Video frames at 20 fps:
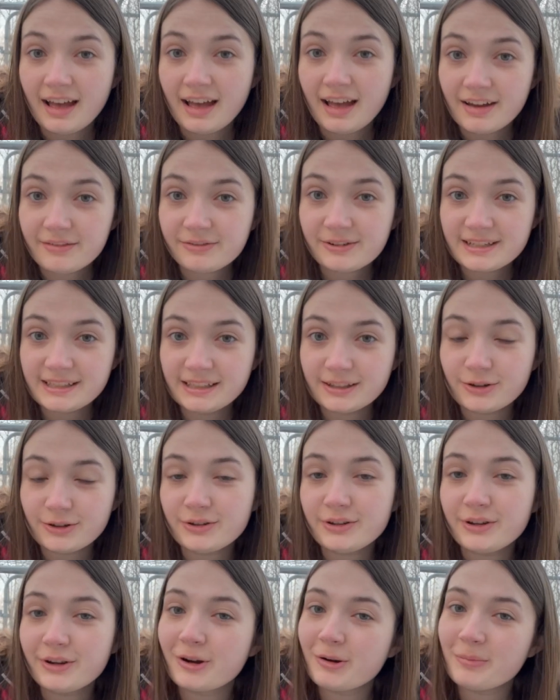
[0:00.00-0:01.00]
Every single
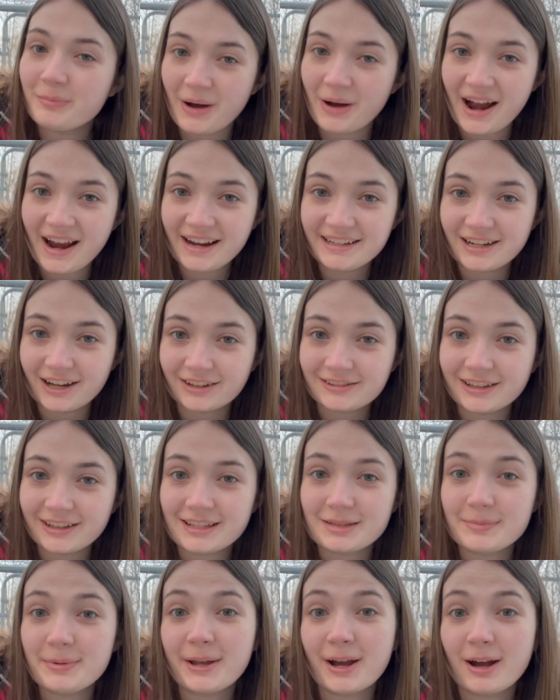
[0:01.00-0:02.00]
year, buying
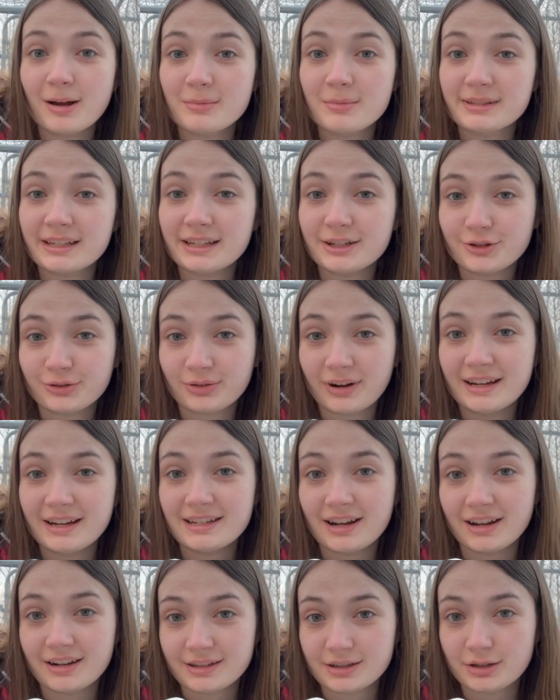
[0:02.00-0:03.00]
ducklings becomes a
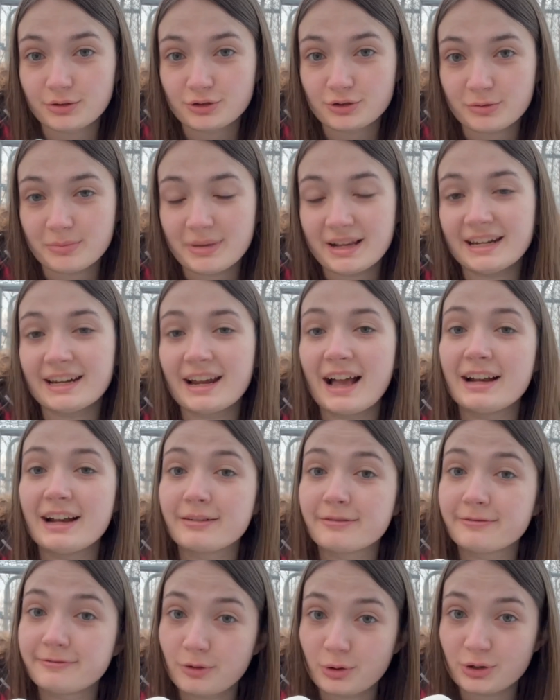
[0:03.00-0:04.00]
trend on social media, and
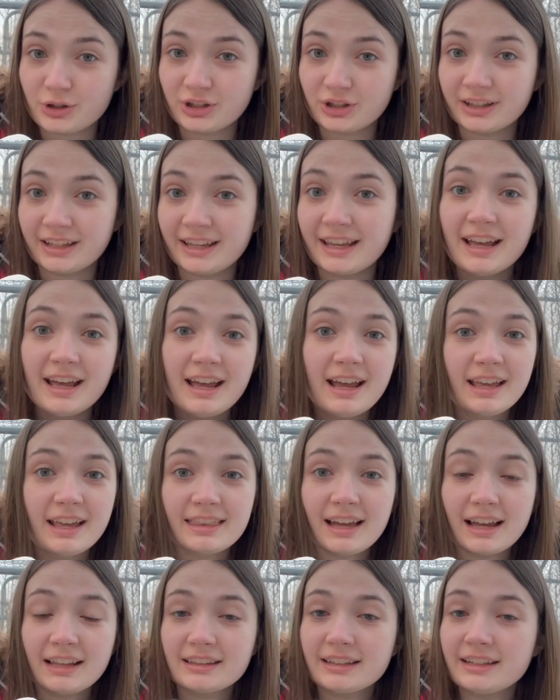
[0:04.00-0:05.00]
unfortunately,
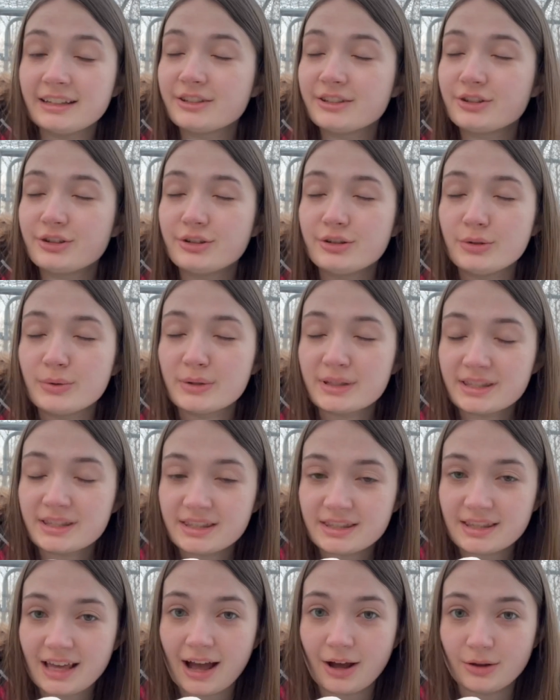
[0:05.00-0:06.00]
that leads to
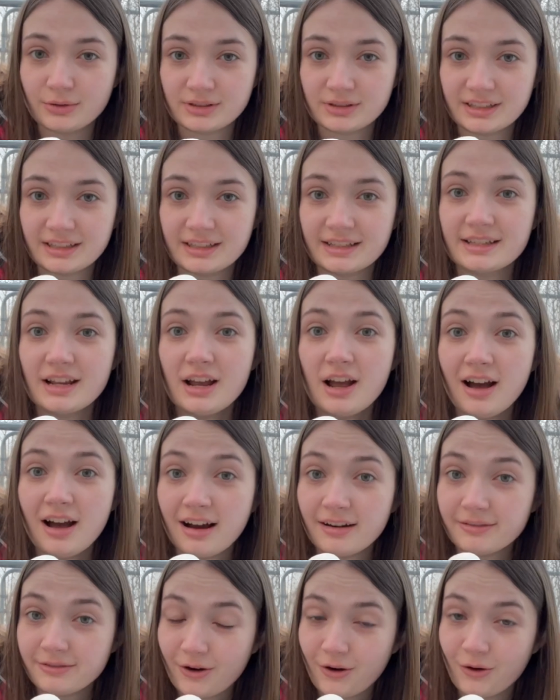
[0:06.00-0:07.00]
thousands
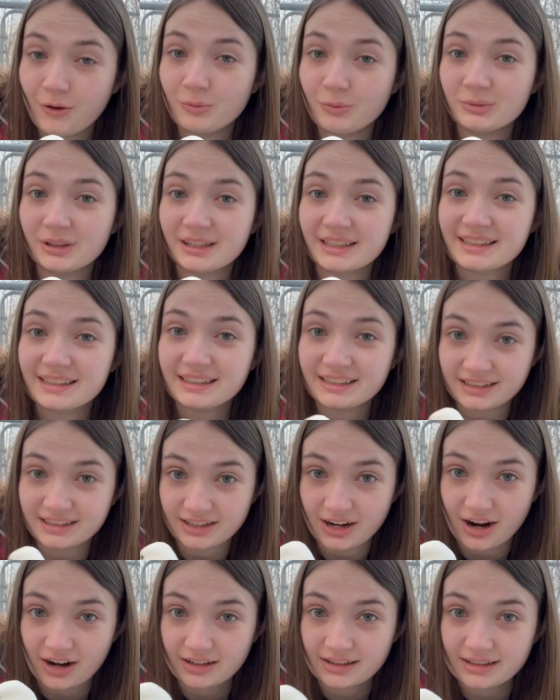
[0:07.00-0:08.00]
of homeless
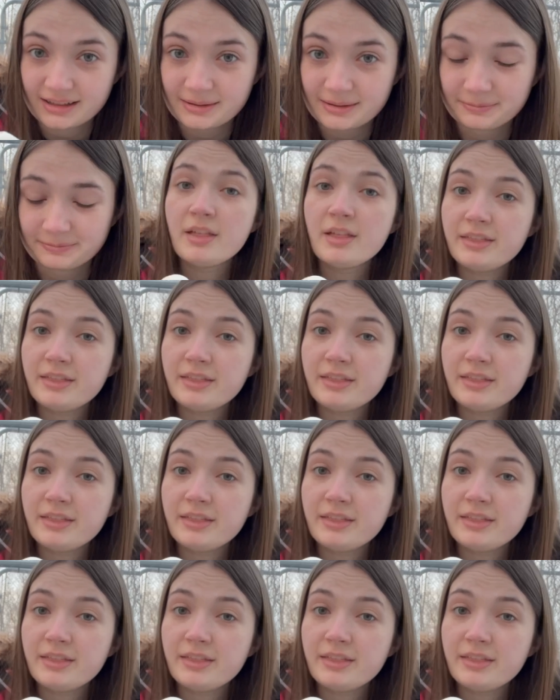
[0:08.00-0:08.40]
ducks.